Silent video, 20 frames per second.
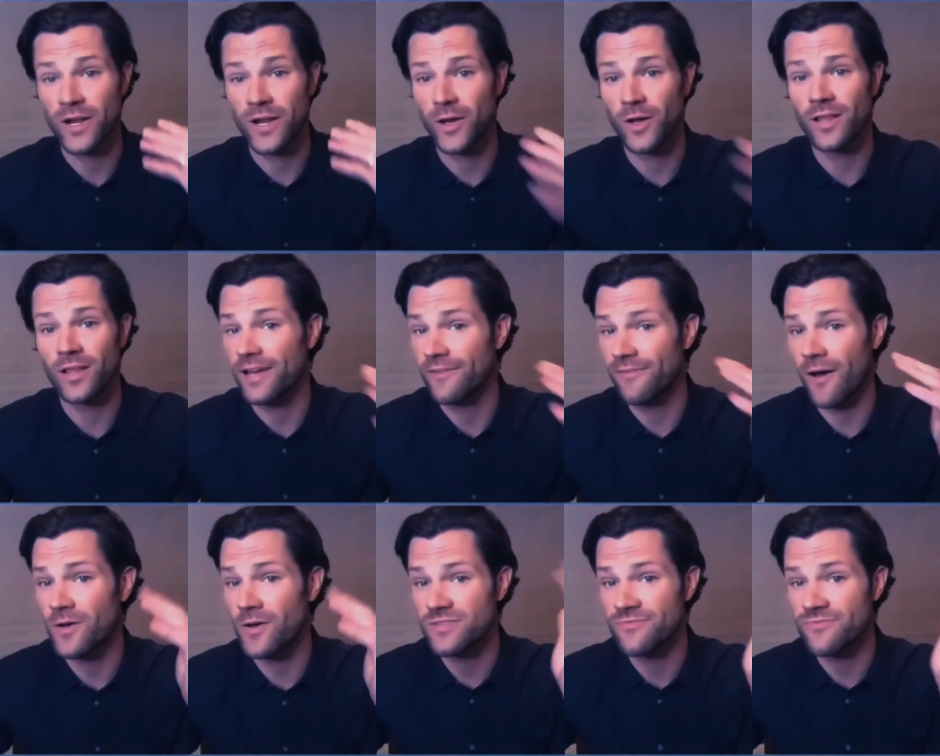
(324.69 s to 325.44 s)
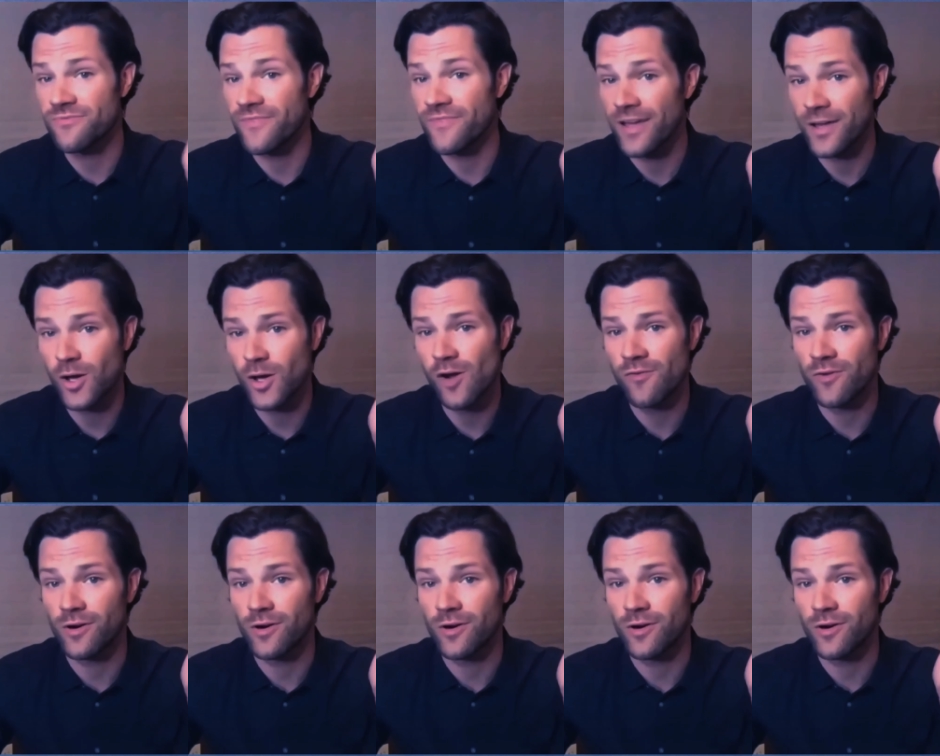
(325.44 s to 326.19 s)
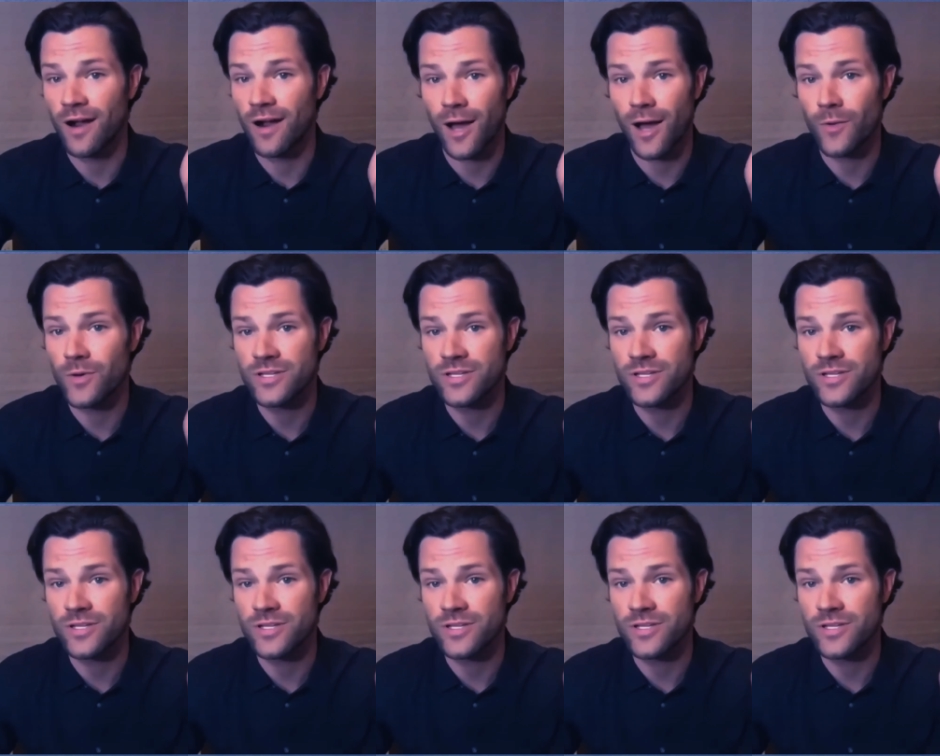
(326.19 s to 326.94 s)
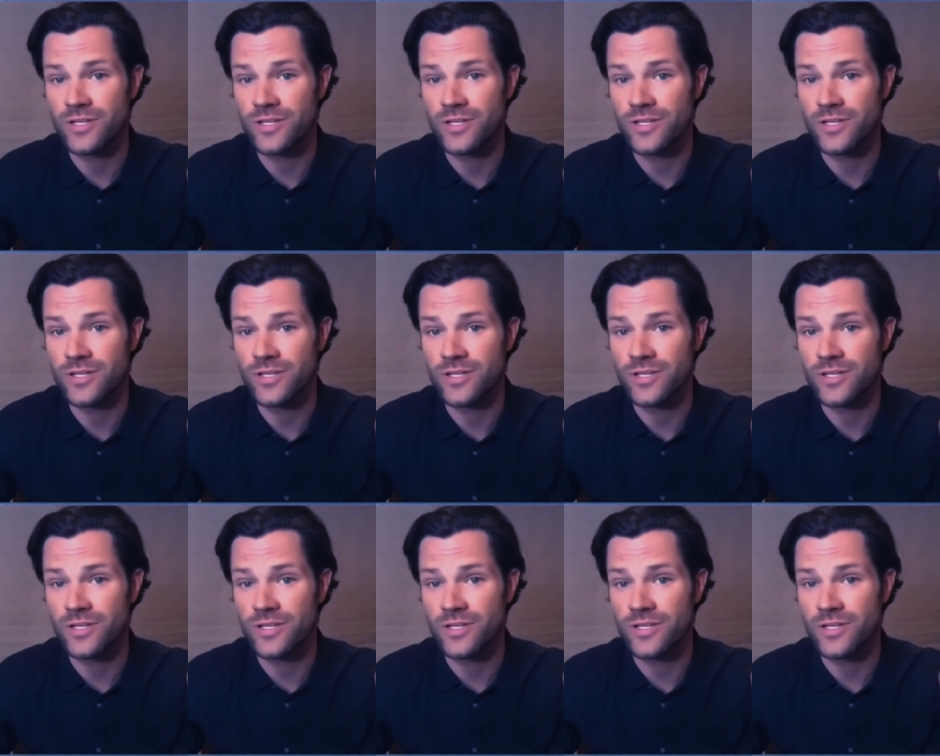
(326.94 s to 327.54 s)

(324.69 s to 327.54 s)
like if I was in Vancouver, I would just go to bed.